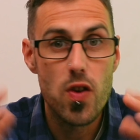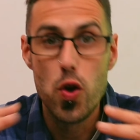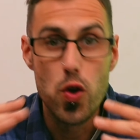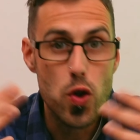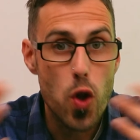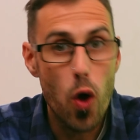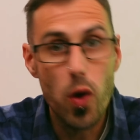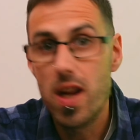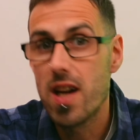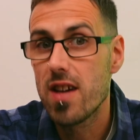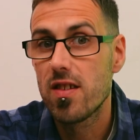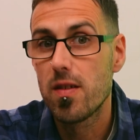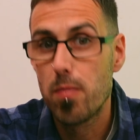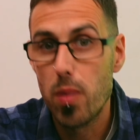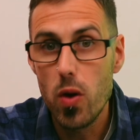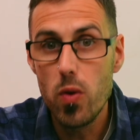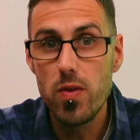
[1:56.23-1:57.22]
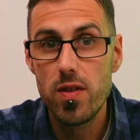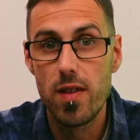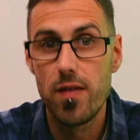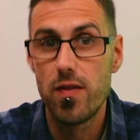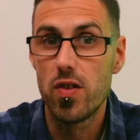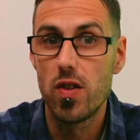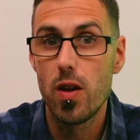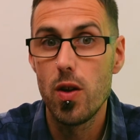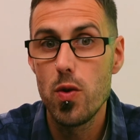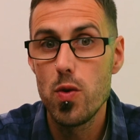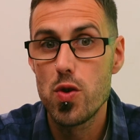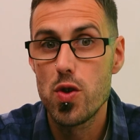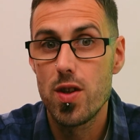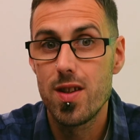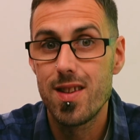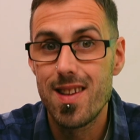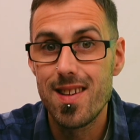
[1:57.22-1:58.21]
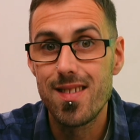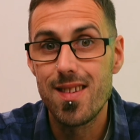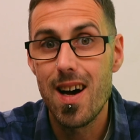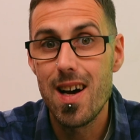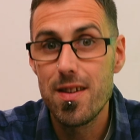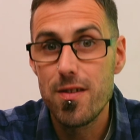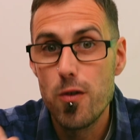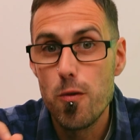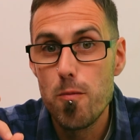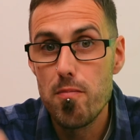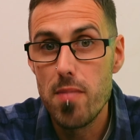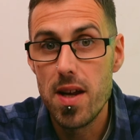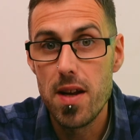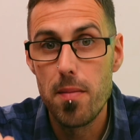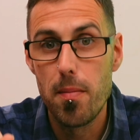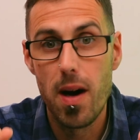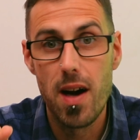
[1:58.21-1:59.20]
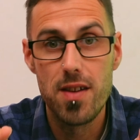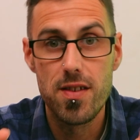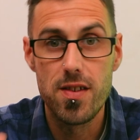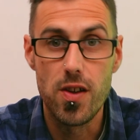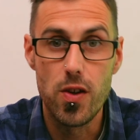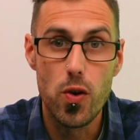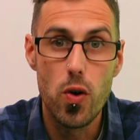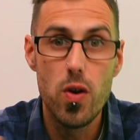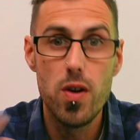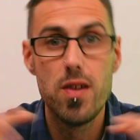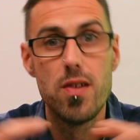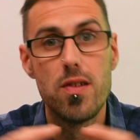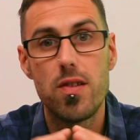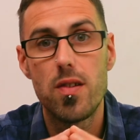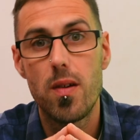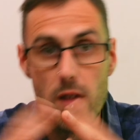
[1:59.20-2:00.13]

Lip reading: non-explosive solution designed to minimize the noise,